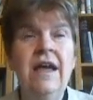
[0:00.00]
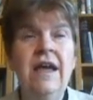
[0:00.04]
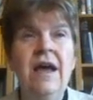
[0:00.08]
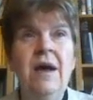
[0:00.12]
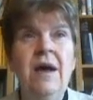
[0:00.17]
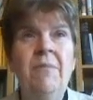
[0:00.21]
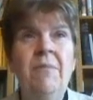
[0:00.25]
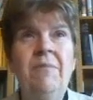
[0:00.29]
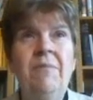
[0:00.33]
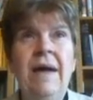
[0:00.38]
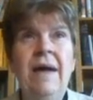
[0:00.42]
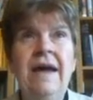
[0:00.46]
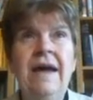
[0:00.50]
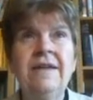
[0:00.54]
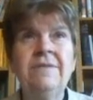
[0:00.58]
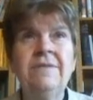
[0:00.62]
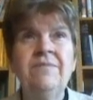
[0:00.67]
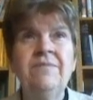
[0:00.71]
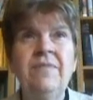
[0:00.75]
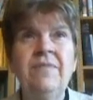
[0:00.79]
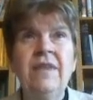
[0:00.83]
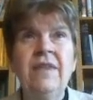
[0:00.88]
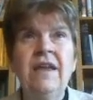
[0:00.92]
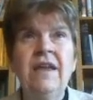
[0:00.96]
but
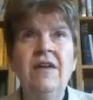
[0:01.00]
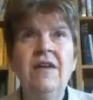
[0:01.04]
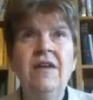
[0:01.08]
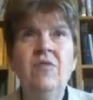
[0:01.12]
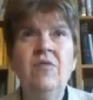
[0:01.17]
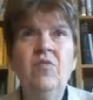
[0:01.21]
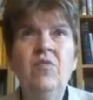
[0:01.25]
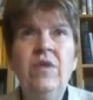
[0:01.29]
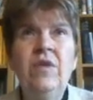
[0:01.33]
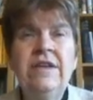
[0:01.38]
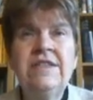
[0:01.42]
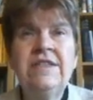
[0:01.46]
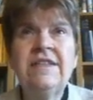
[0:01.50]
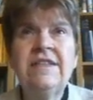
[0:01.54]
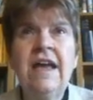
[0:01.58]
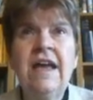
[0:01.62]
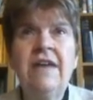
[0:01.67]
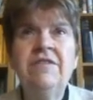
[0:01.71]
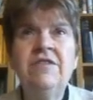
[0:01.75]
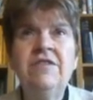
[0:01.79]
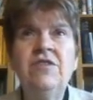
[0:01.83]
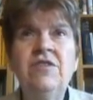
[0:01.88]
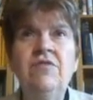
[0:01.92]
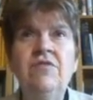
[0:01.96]
we discovered
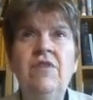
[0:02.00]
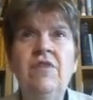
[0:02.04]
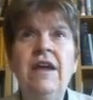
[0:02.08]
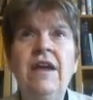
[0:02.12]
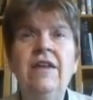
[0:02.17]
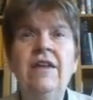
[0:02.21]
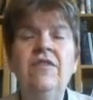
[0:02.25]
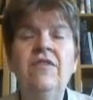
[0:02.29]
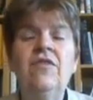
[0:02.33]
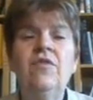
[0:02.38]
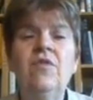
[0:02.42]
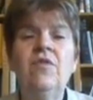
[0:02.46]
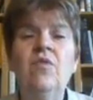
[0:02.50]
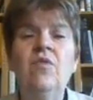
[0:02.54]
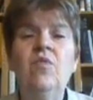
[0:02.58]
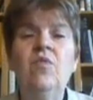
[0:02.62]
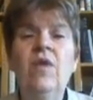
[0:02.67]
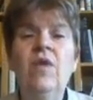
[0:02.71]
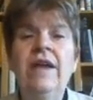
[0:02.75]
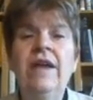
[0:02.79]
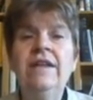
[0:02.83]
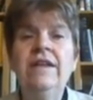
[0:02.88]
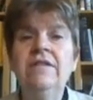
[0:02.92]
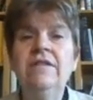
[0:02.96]
Uranus
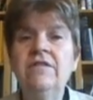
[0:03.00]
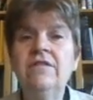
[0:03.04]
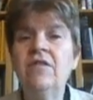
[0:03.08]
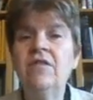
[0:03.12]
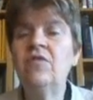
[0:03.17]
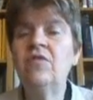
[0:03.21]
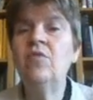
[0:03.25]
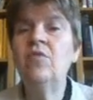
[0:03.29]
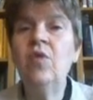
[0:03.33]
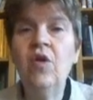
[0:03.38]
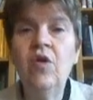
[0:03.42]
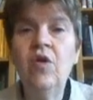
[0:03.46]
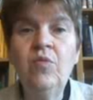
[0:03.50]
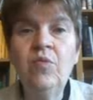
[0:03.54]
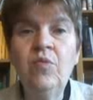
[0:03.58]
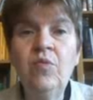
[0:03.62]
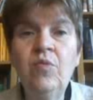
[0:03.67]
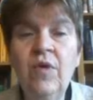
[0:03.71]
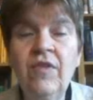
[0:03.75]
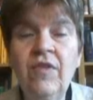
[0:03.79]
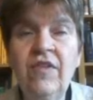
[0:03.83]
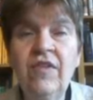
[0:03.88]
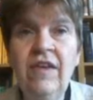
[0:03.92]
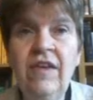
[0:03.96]
when the world was
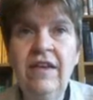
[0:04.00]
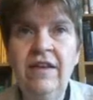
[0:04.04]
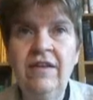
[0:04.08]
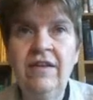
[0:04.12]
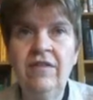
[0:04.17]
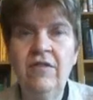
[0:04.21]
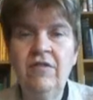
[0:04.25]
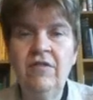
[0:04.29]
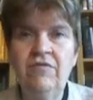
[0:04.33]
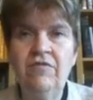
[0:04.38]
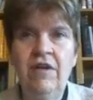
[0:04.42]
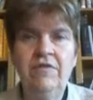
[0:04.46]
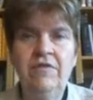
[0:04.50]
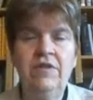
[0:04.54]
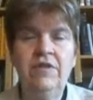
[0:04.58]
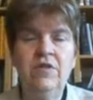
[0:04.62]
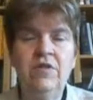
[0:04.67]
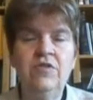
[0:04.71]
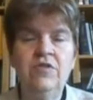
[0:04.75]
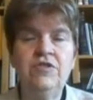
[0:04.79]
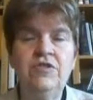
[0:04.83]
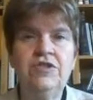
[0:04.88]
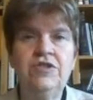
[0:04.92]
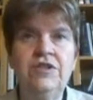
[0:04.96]
in
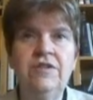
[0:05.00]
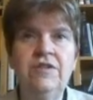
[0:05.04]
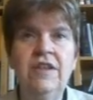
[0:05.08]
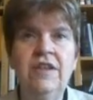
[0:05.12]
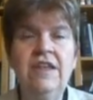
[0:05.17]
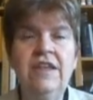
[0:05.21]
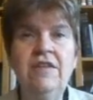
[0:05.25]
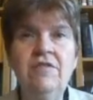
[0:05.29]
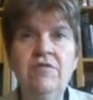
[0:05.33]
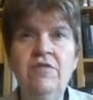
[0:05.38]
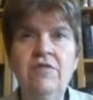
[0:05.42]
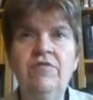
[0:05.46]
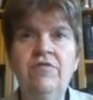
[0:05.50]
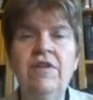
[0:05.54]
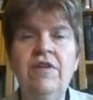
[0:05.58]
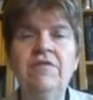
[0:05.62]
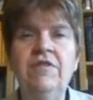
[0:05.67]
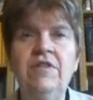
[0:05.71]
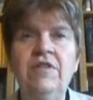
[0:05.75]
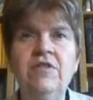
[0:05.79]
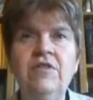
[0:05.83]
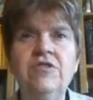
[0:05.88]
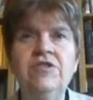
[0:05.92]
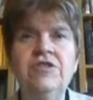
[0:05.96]
revolution, the year of
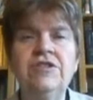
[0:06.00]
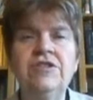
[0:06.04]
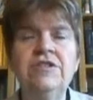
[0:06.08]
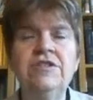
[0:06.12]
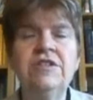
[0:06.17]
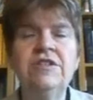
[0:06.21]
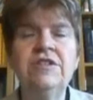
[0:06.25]
revolutions.